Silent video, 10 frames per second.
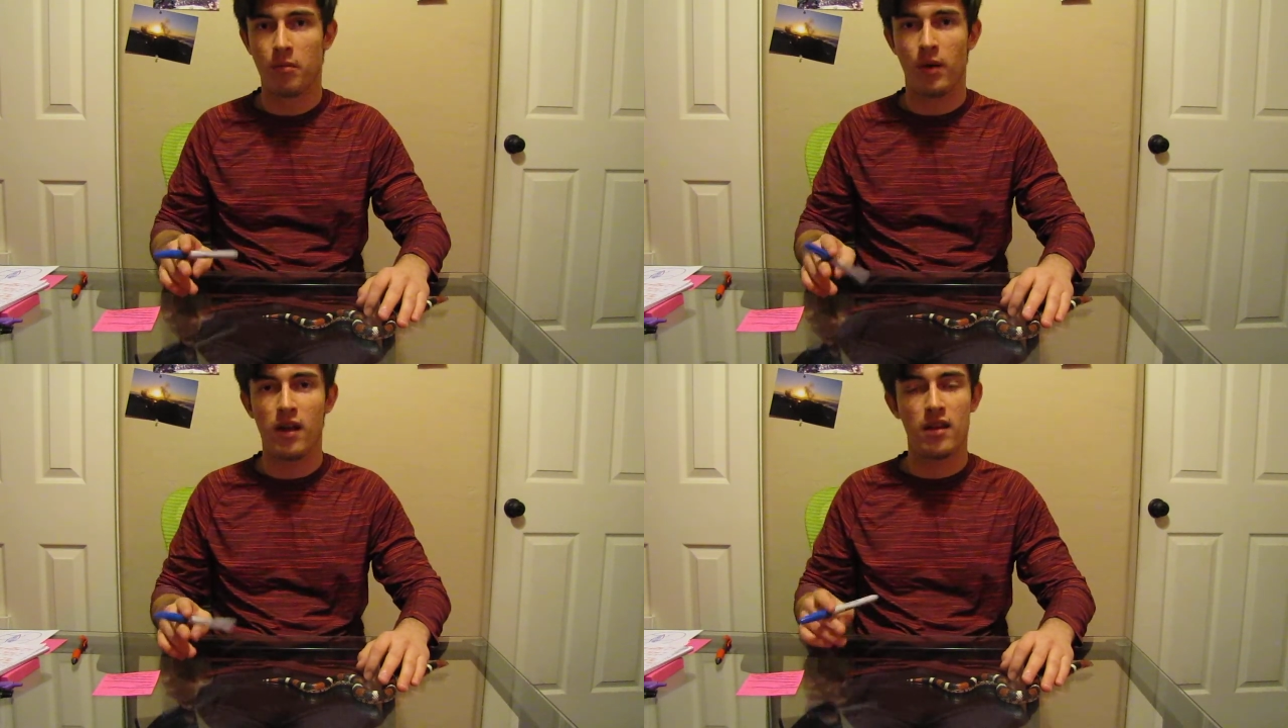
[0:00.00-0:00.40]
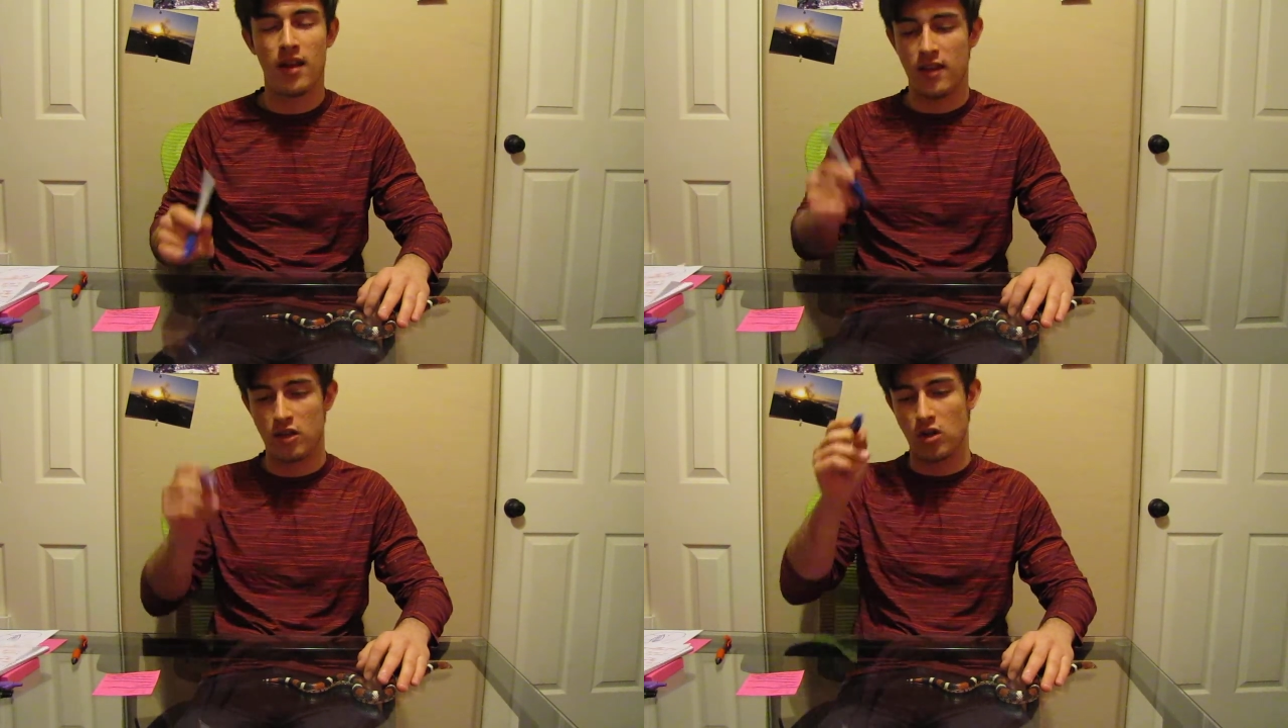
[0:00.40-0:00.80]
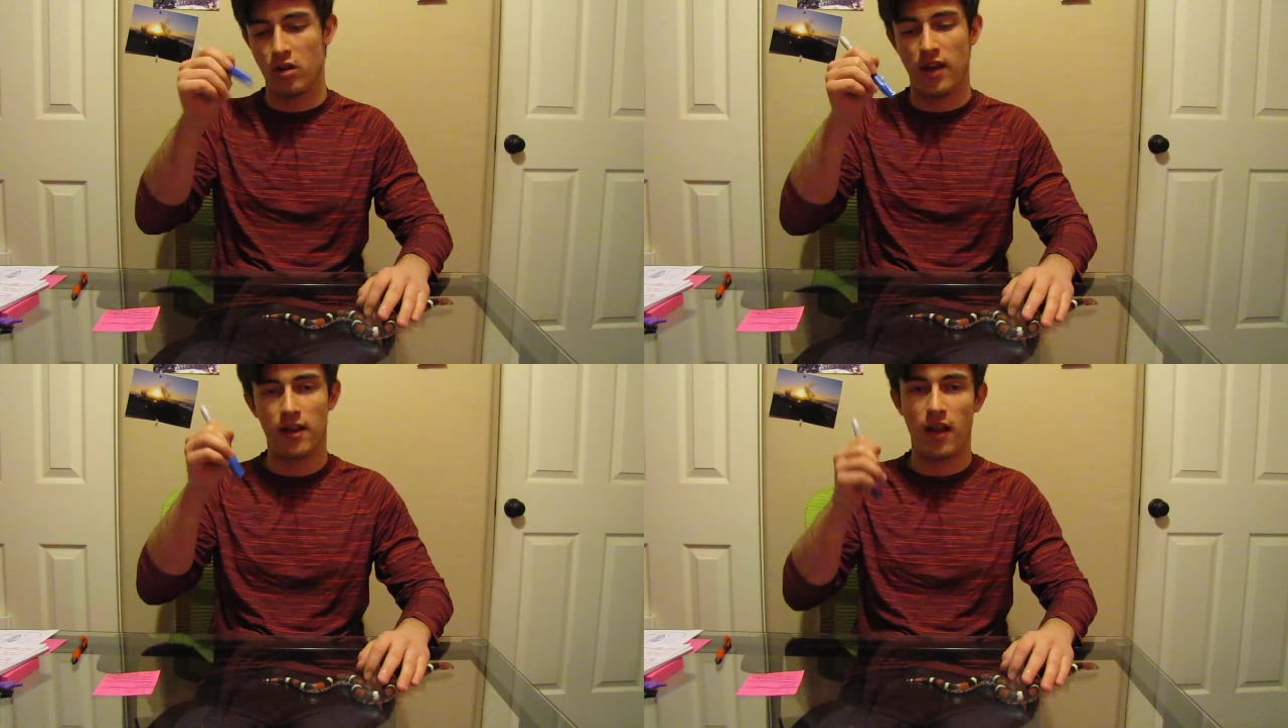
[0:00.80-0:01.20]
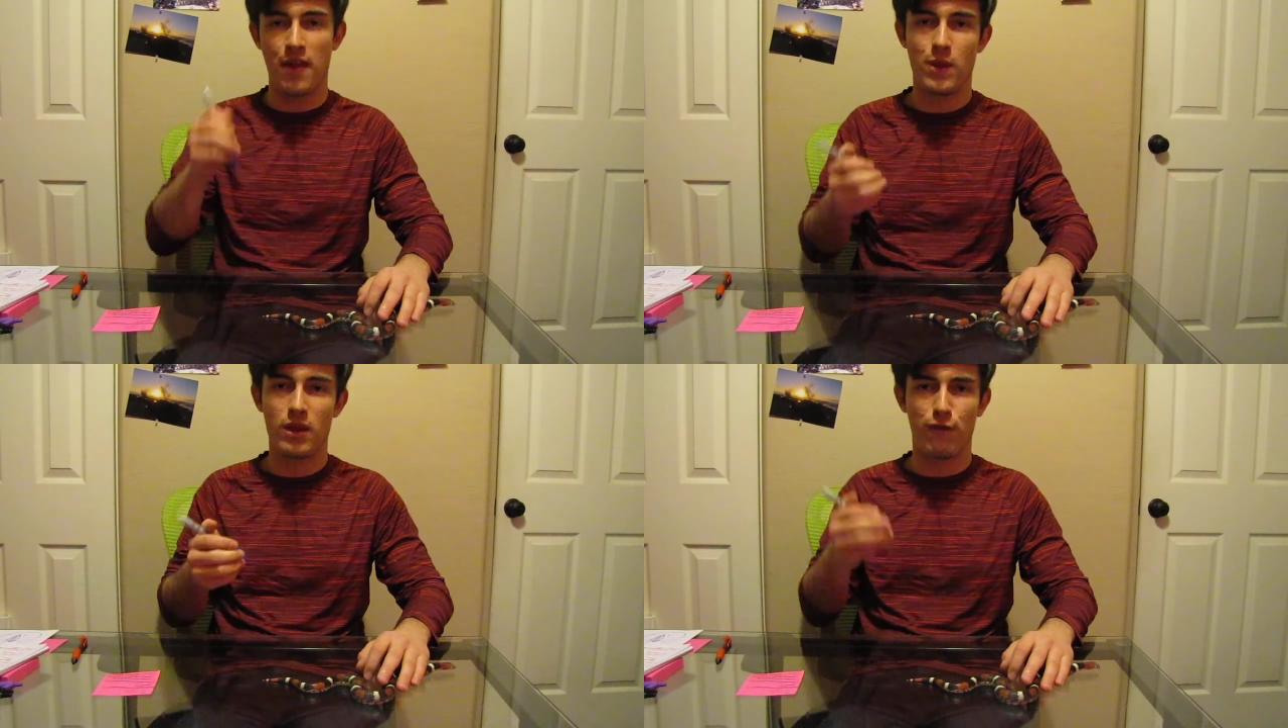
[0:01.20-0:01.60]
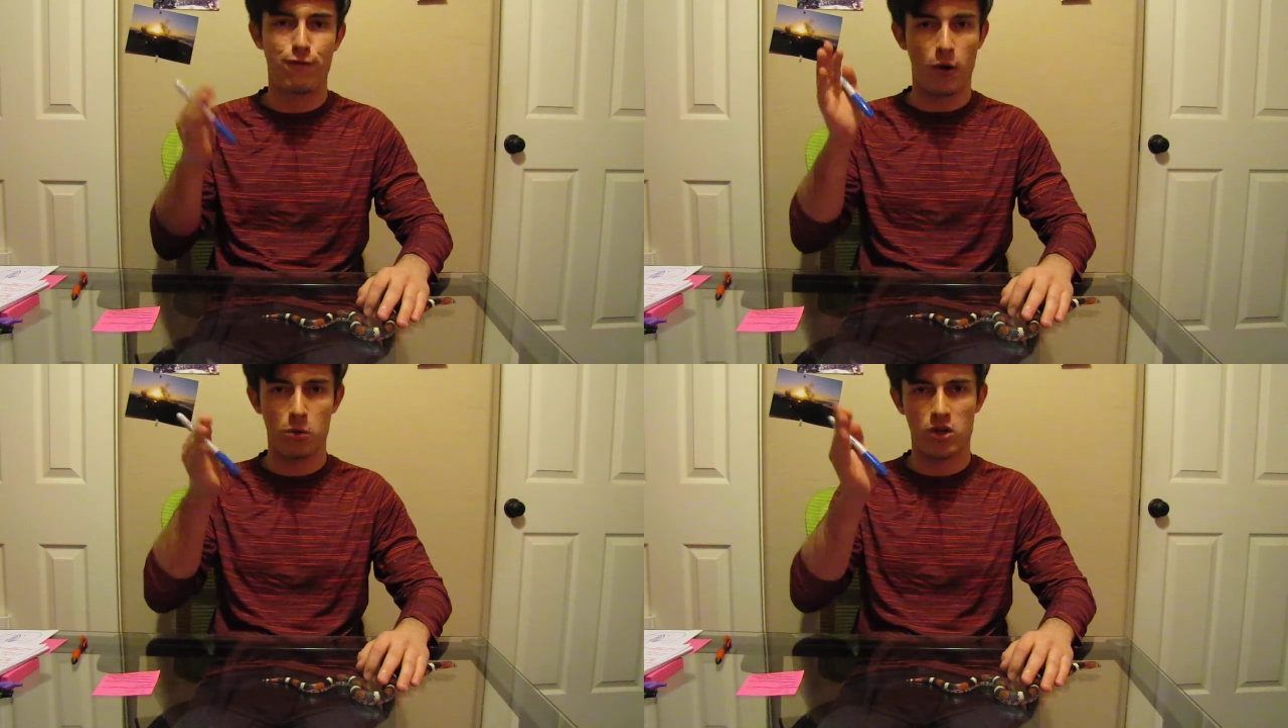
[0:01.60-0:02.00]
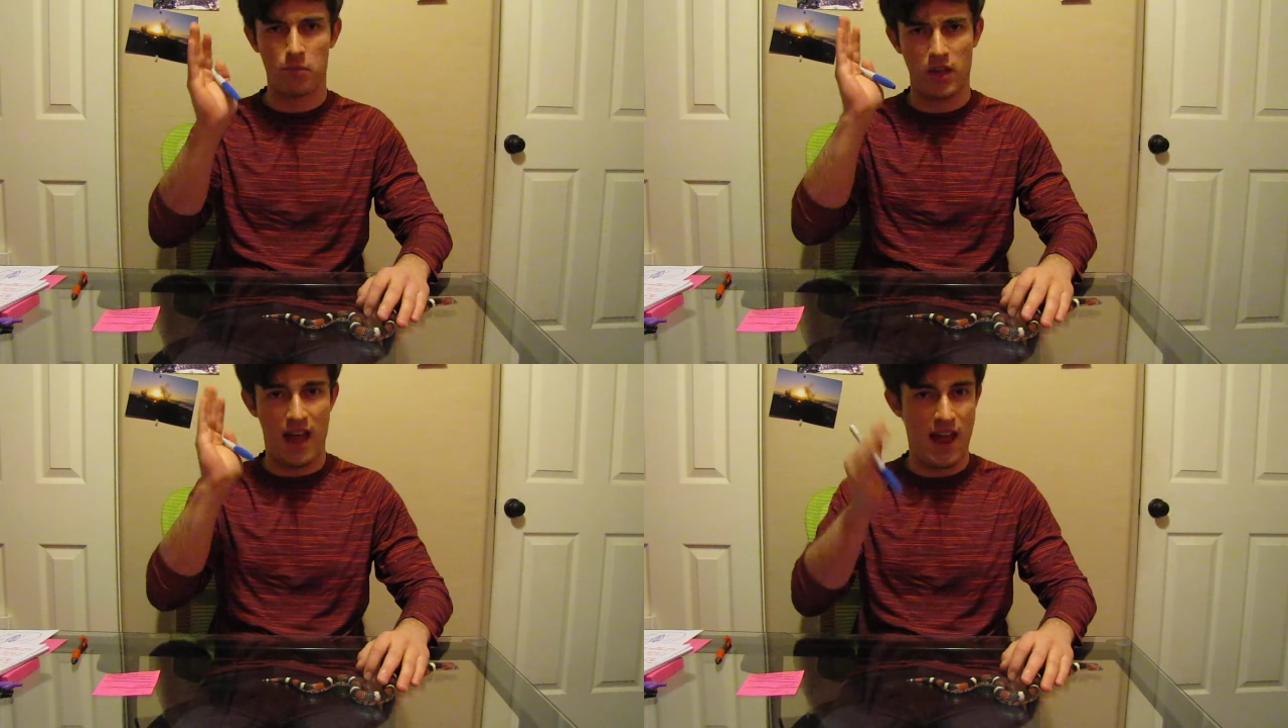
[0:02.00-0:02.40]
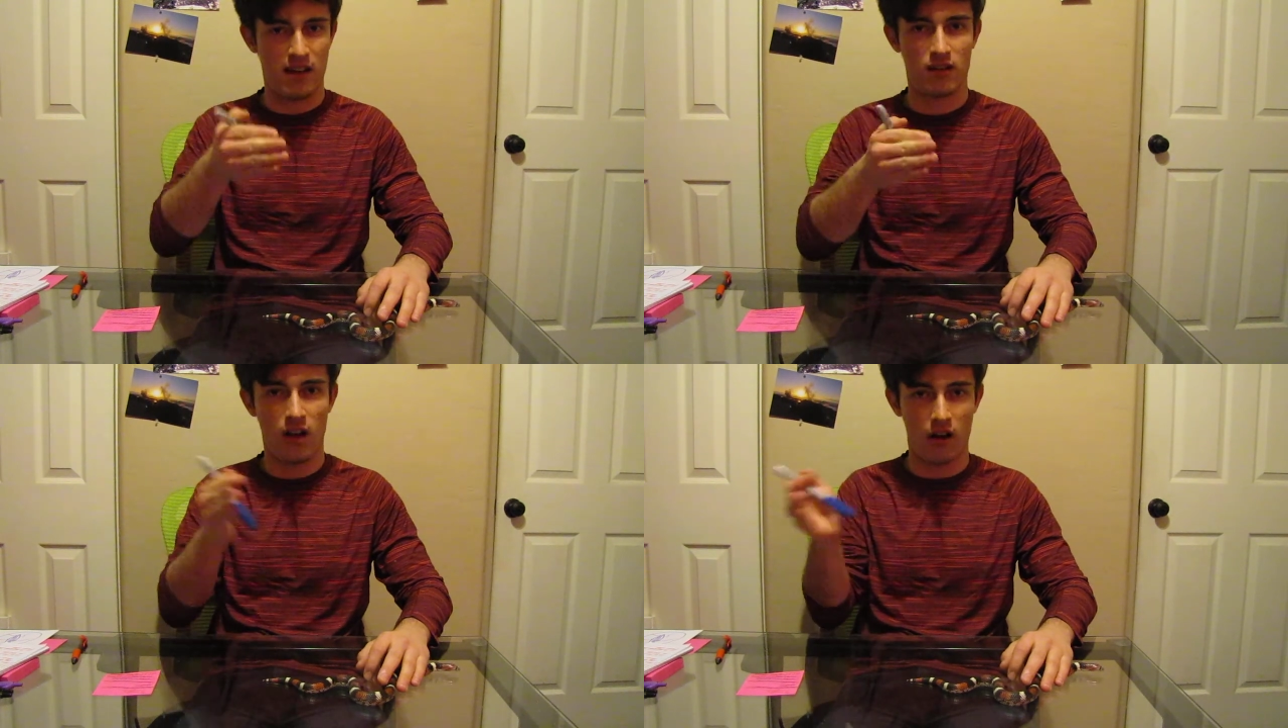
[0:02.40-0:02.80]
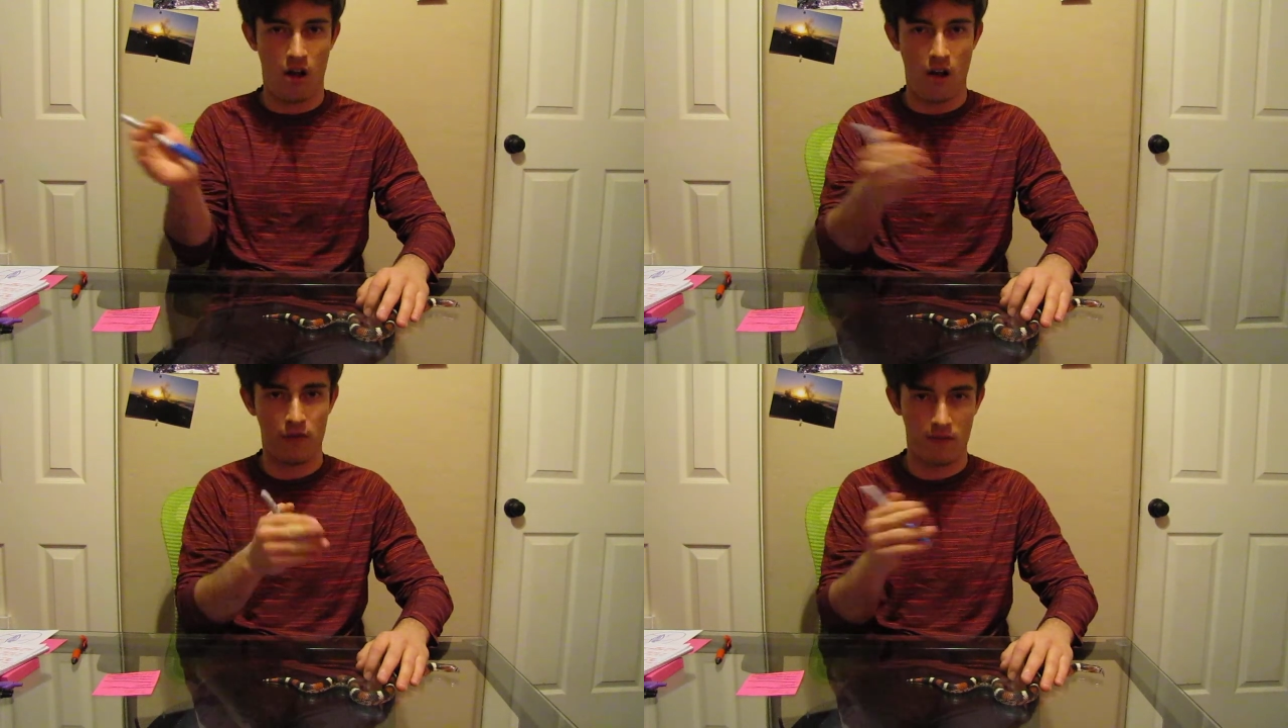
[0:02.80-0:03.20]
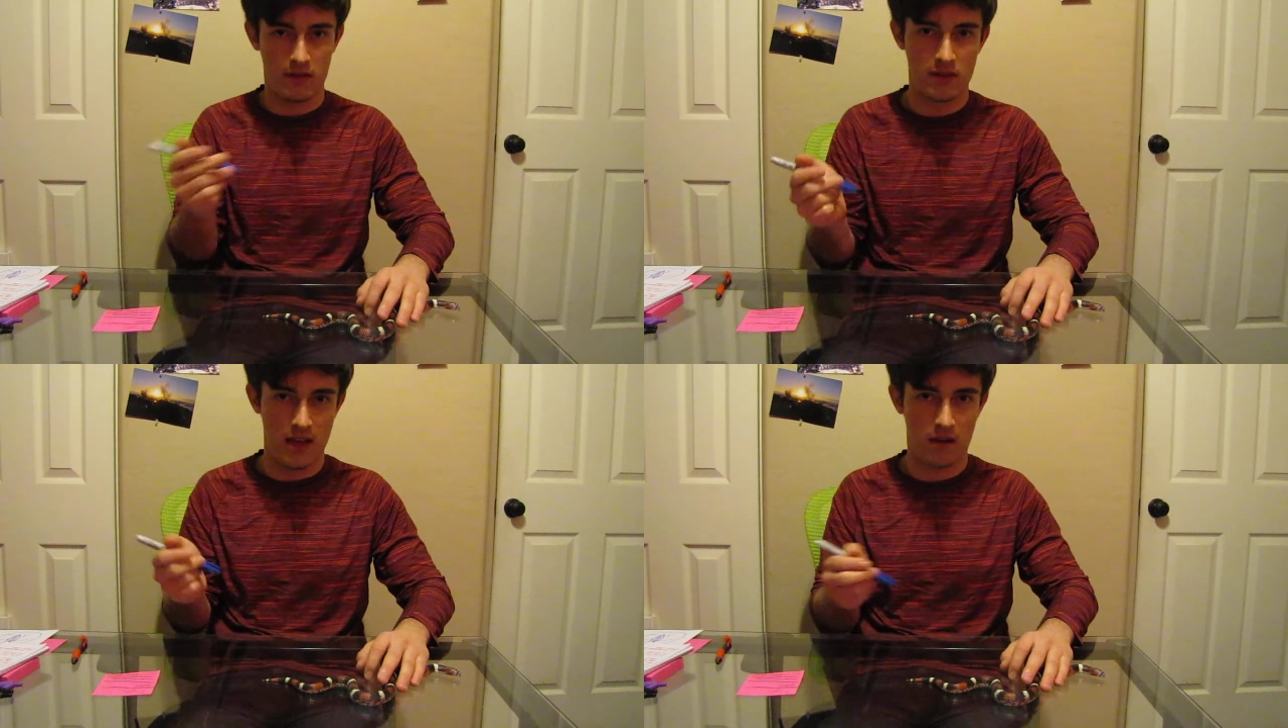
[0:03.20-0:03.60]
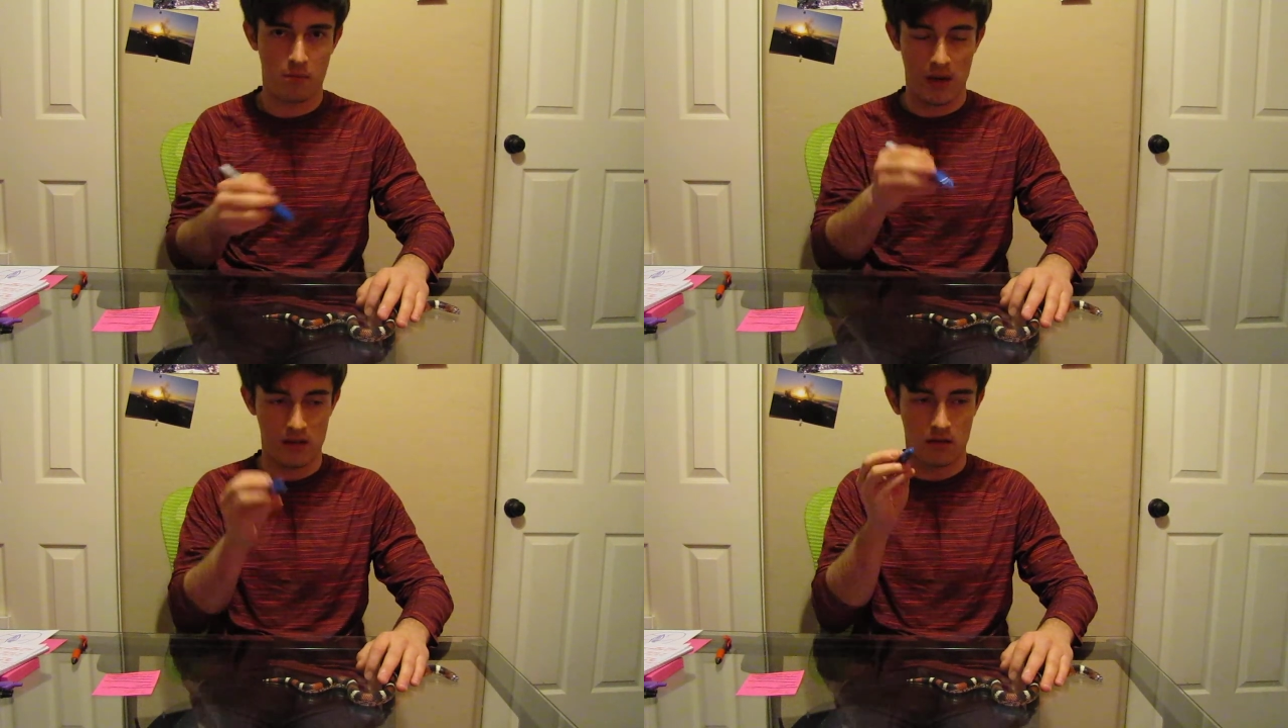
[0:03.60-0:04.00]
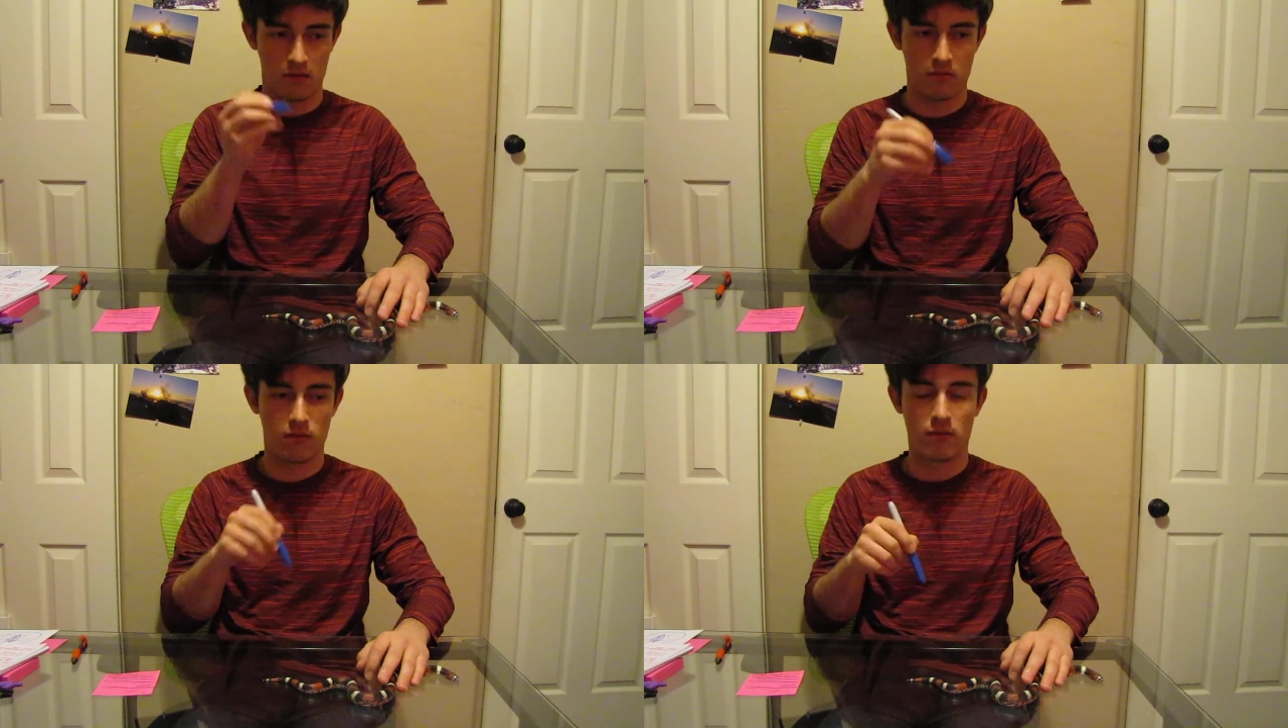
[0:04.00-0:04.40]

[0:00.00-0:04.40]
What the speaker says: But then they showed, like, I think they photoshopped the head cut off of the snake based on